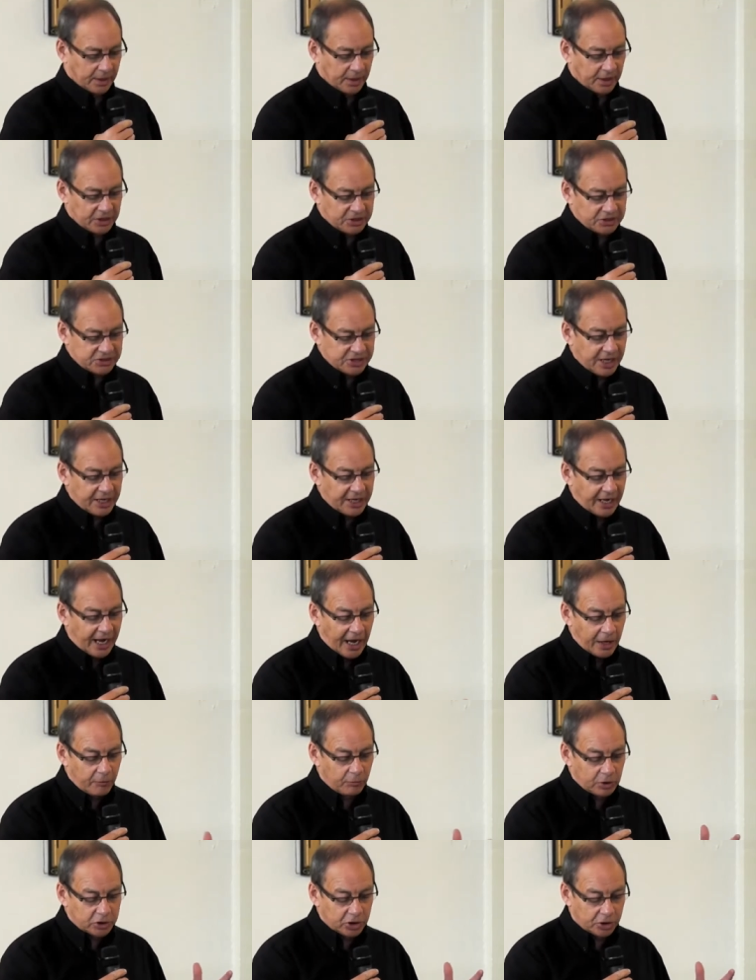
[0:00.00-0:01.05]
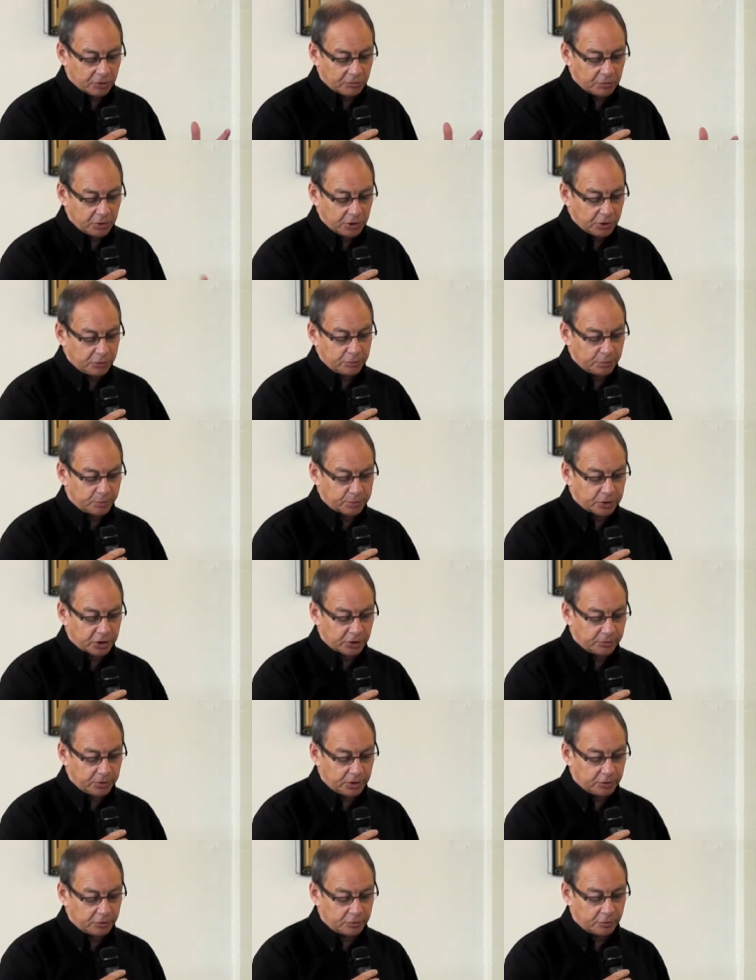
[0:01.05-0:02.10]
And he said, I will commune,
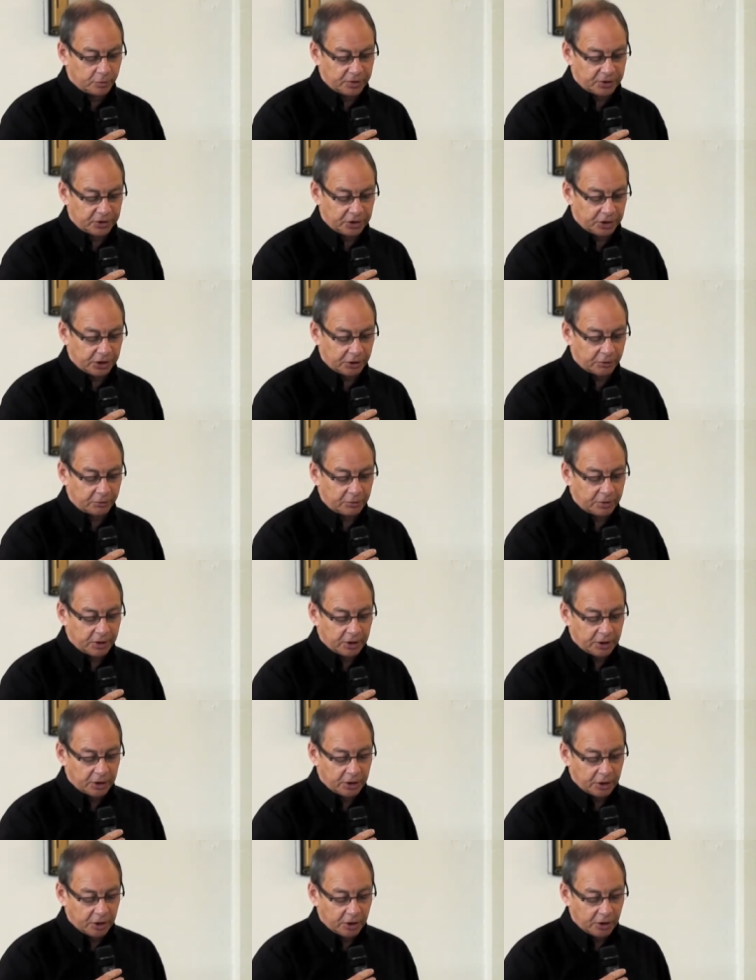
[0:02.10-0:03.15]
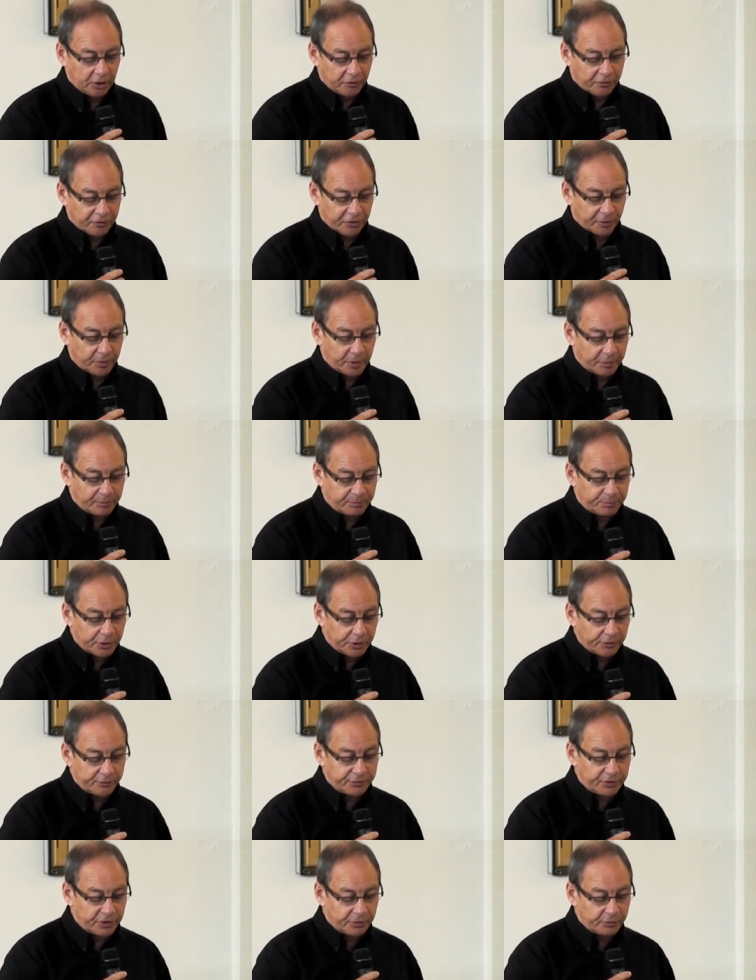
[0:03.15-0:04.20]
commune with you from
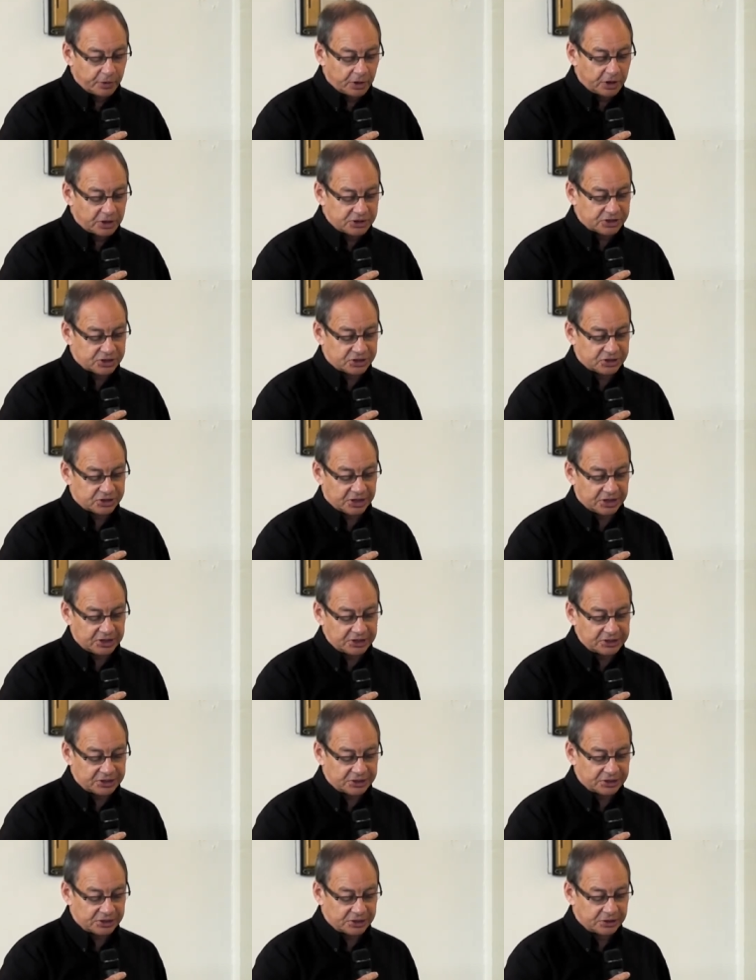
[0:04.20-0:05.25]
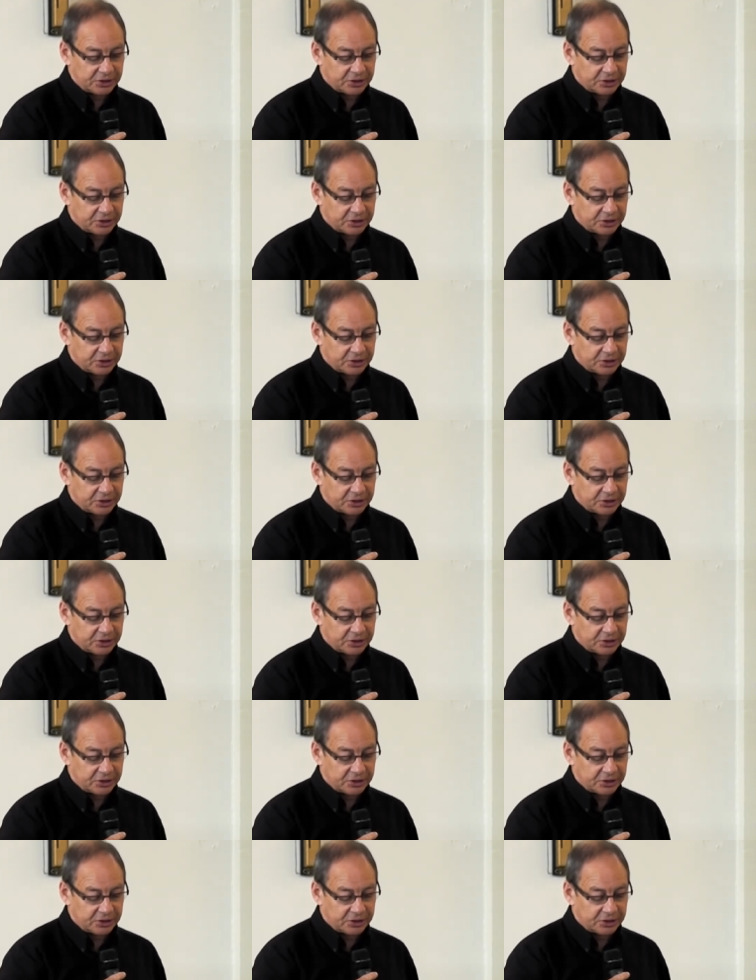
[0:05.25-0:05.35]
above the mercy seat,